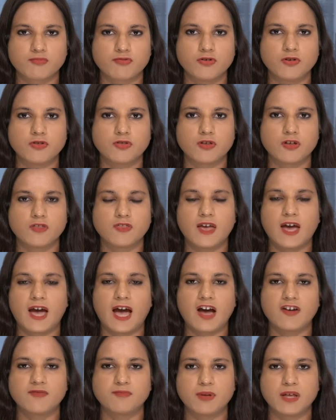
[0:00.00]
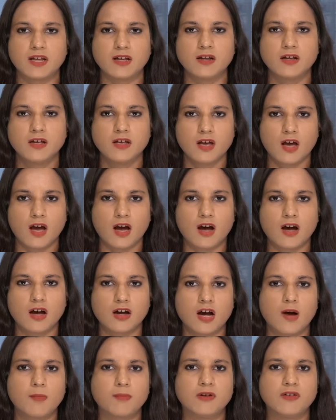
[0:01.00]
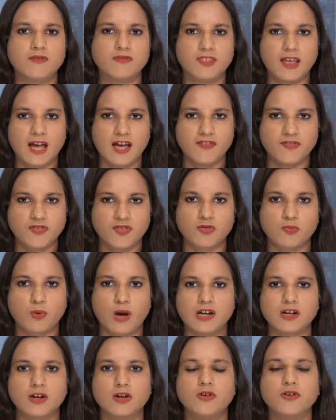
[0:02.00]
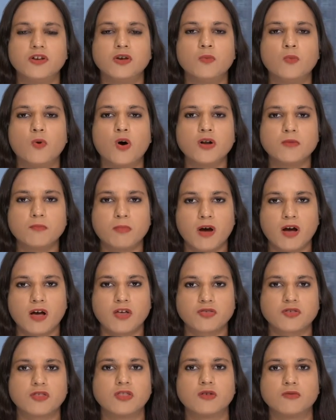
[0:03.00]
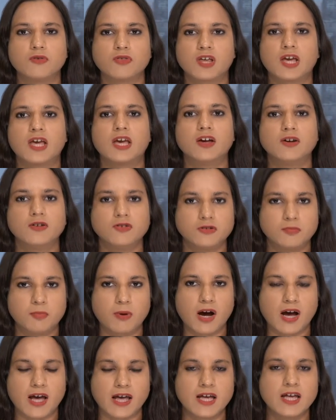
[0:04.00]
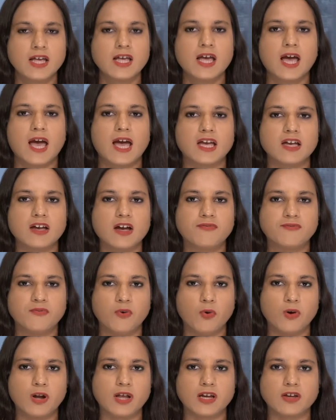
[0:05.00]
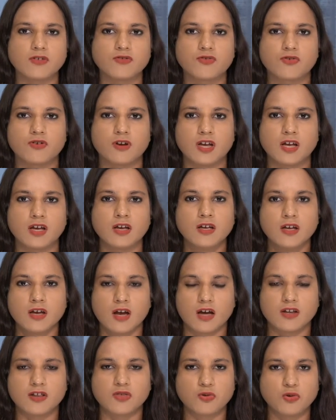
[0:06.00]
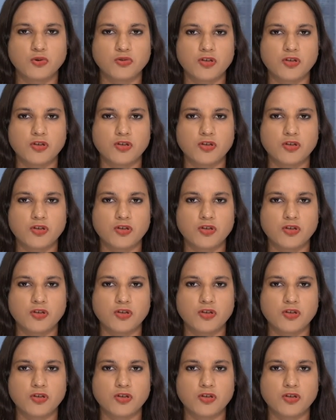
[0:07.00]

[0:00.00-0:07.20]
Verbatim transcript: uprooted. There have been a couple of deaths as well, including one person that was killed by a falling tree. There's